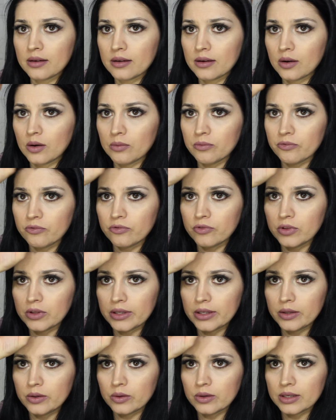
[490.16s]

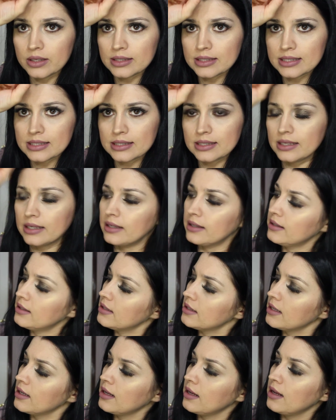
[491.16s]
Hopefully you can see it.